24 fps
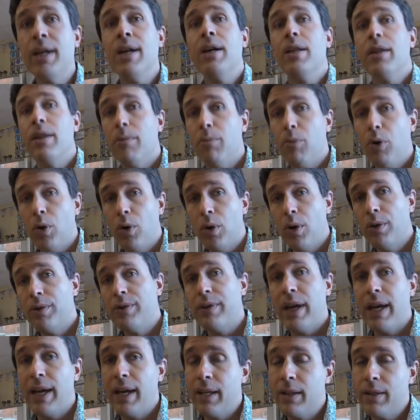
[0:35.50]
The molds
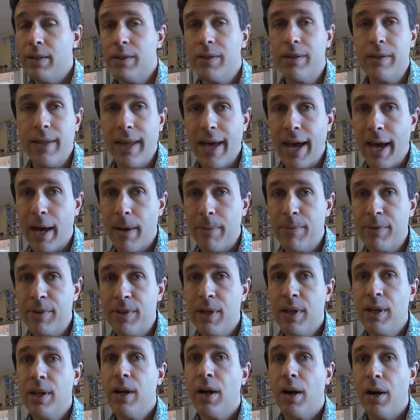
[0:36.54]
and the slabs
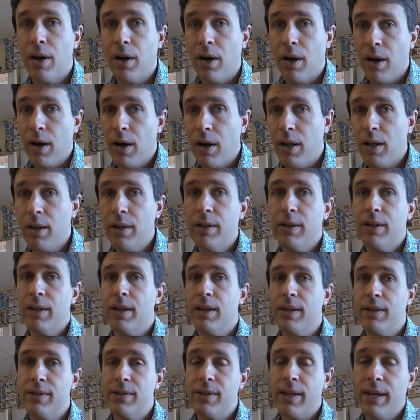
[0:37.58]
are all
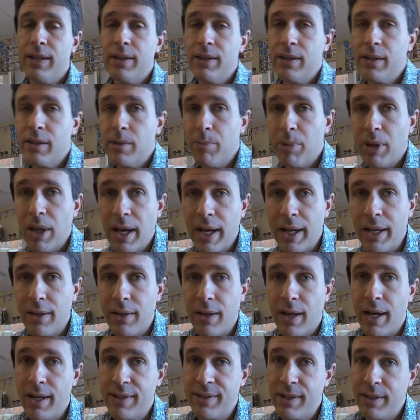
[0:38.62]
inside the supply
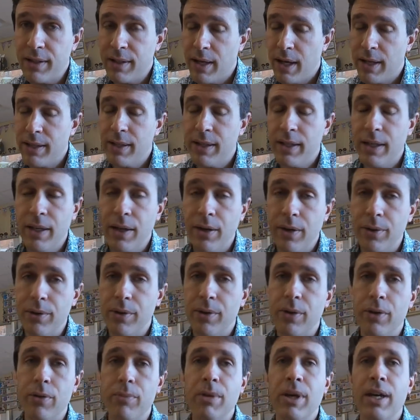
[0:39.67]
closet, not the kiln
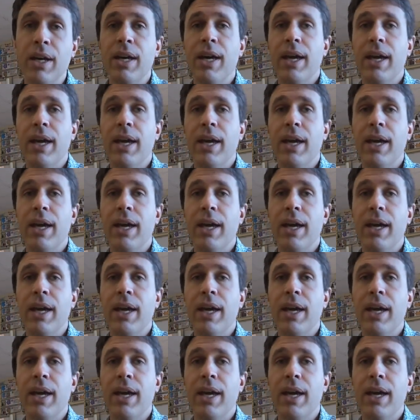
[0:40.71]
room,